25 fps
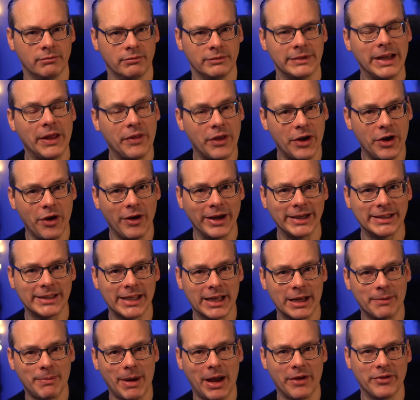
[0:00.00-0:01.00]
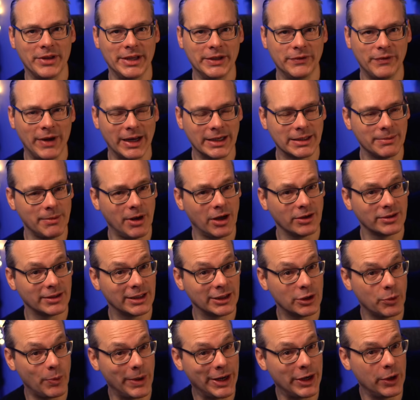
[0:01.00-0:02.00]
Now the nice thing about these vector masks
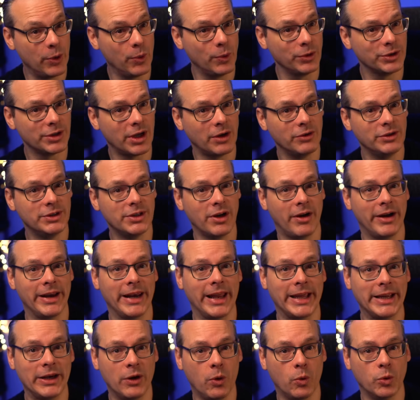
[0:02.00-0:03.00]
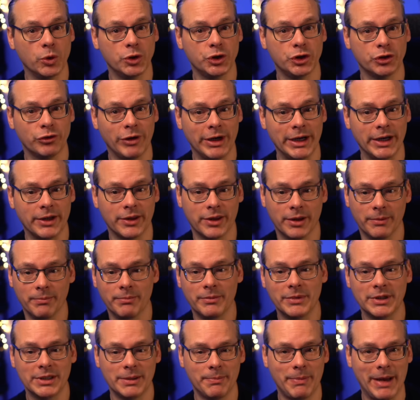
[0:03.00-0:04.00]
is we can also dilate or shrink
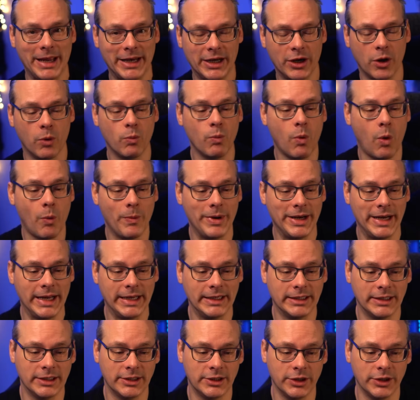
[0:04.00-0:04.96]
them depending on what we need to